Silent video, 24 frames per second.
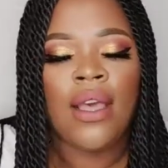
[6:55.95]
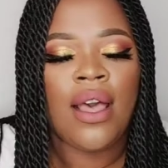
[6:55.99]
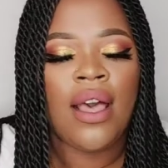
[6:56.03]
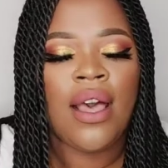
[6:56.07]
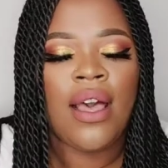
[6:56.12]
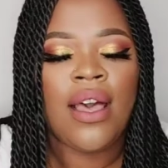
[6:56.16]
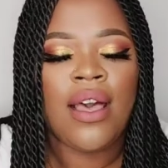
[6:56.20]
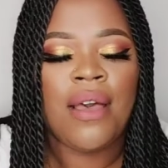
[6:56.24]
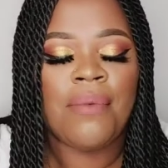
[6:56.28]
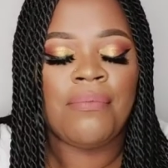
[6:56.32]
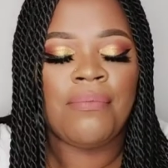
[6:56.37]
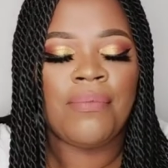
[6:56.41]

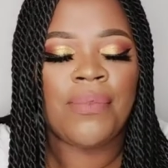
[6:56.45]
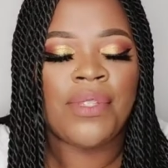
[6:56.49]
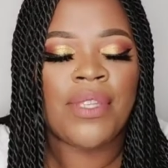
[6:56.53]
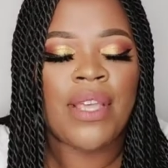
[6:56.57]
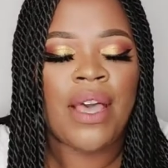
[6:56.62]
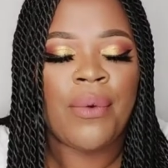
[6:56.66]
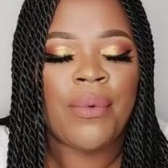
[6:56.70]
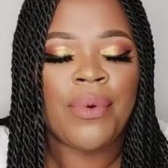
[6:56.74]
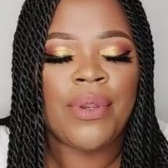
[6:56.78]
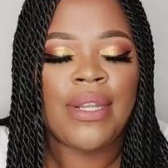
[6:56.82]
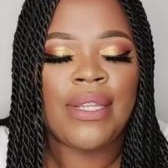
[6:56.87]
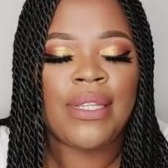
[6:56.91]
So I
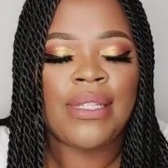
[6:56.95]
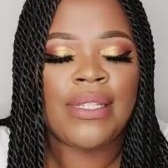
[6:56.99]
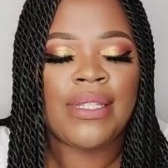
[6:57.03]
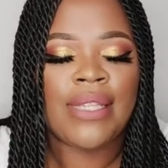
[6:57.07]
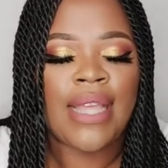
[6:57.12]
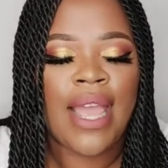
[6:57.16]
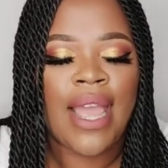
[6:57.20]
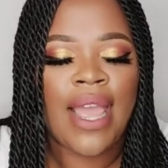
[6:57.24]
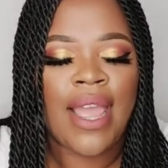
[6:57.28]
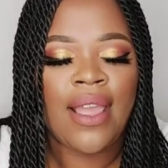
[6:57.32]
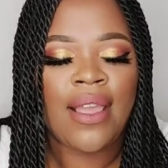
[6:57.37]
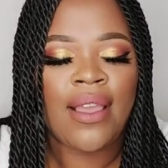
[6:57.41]
wouldn't
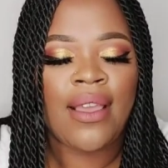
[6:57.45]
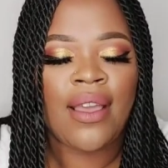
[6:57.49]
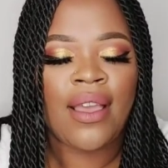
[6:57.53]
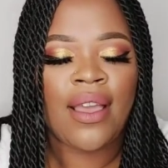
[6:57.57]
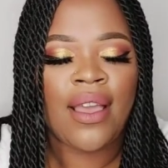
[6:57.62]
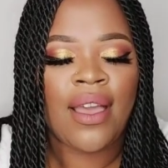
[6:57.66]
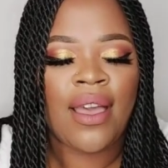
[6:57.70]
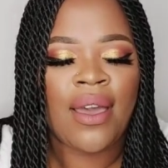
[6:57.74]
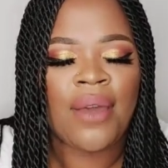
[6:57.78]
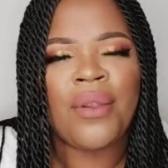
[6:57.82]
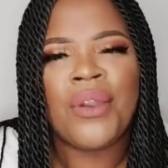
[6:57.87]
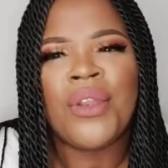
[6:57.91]
say,
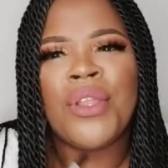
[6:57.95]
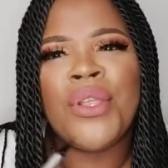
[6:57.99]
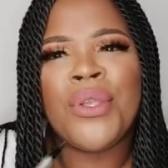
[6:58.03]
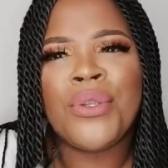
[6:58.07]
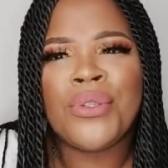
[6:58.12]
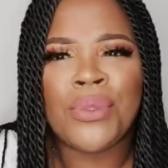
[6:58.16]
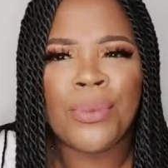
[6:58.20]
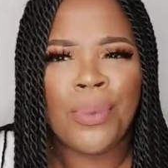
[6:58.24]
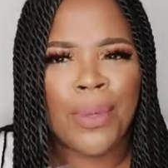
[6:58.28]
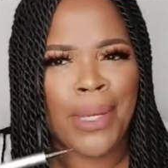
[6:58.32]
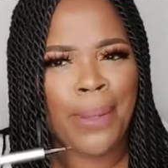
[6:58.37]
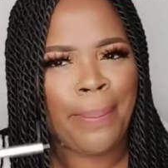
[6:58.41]
I only use
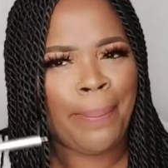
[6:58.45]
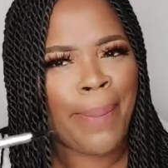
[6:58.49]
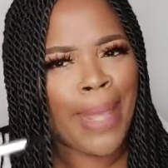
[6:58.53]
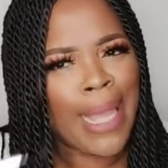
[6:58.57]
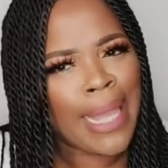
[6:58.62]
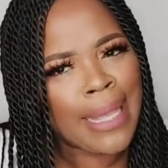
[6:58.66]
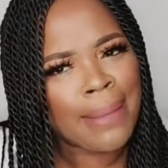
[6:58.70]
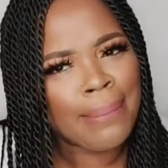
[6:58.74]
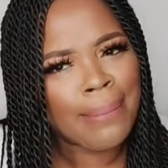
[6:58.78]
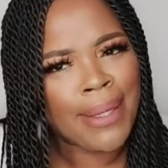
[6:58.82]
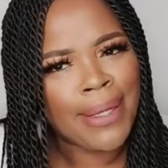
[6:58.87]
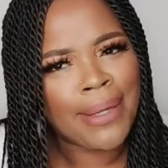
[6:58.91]
the word
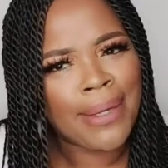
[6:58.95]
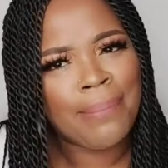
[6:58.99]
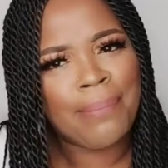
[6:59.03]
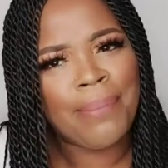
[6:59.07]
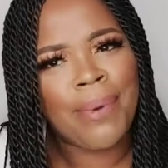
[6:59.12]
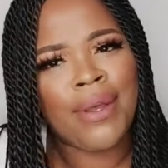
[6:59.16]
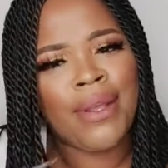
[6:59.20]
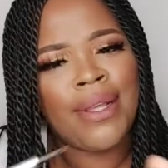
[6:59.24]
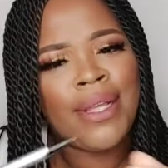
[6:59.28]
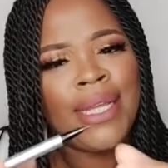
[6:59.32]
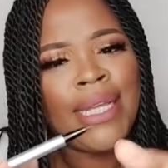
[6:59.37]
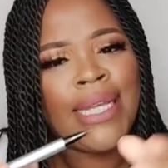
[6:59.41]
pigment,
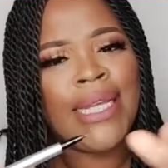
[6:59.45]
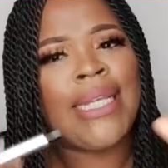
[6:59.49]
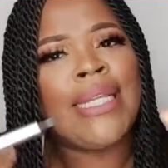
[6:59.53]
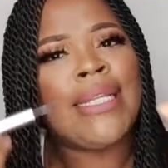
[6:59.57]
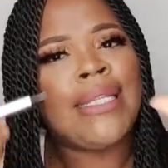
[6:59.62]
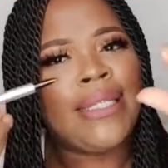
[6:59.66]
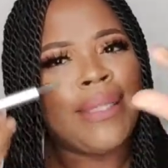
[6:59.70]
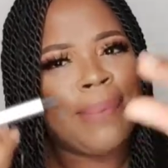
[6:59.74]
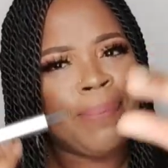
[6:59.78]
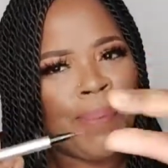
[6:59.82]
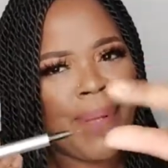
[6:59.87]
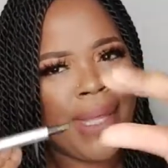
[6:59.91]
but
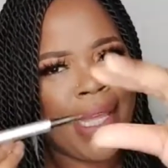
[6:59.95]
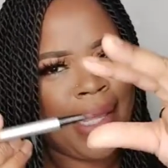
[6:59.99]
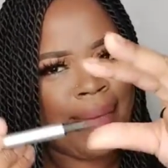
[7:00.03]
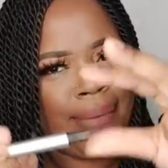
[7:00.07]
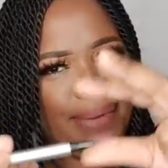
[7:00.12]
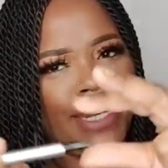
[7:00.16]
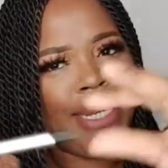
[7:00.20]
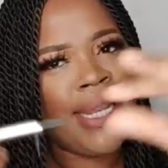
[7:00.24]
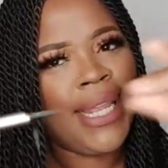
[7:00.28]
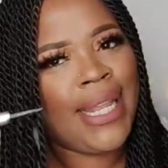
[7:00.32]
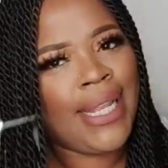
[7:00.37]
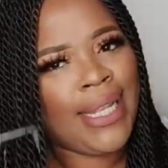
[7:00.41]
the
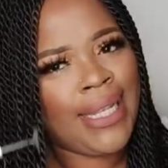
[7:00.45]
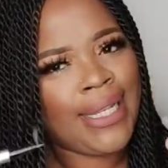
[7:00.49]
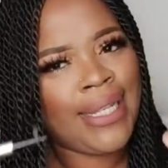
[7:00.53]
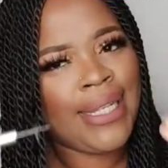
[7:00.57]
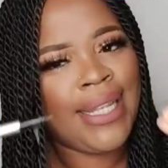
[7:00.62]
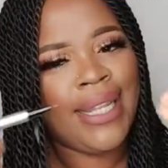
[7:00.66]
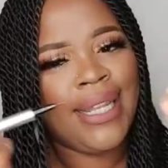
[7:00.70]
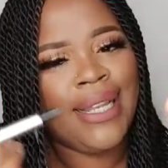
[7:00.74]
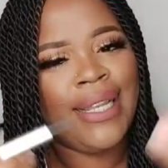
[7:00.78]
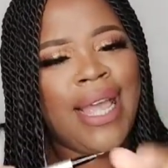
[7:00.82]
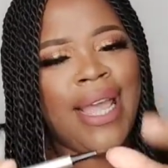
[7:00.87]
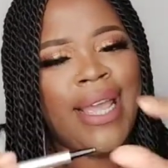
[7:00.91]
pigment in
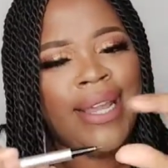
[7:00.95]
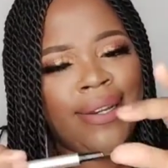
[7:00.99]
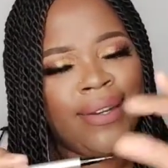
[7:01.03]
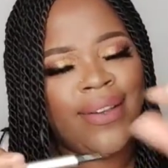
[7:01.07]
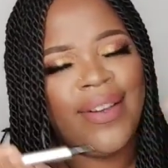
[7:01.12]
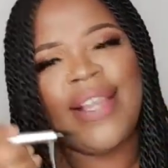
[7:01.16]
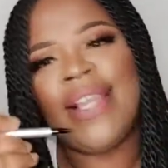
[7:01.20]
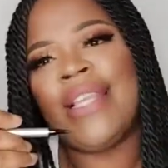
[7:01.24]
the liner